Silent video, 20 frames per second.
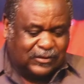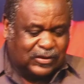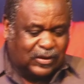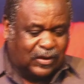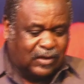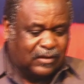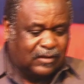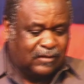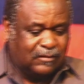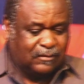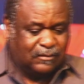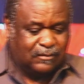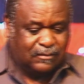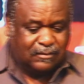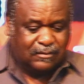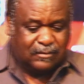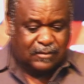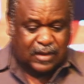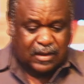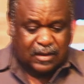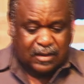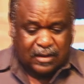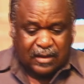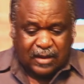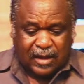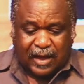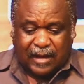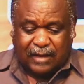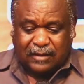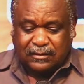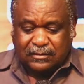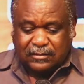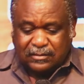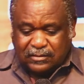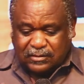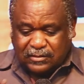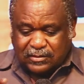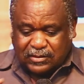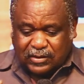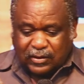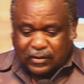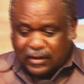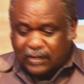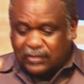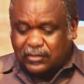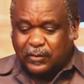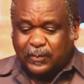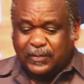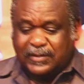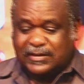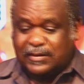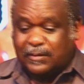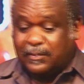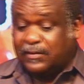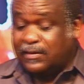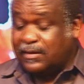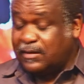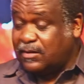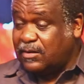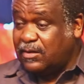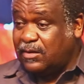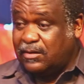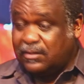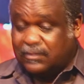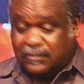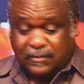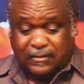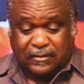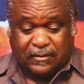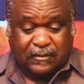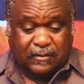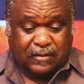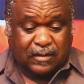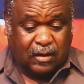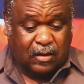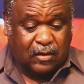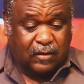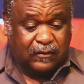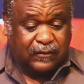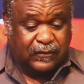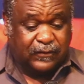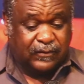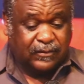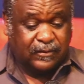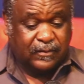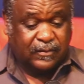talk, I'll talk a little bit about the role of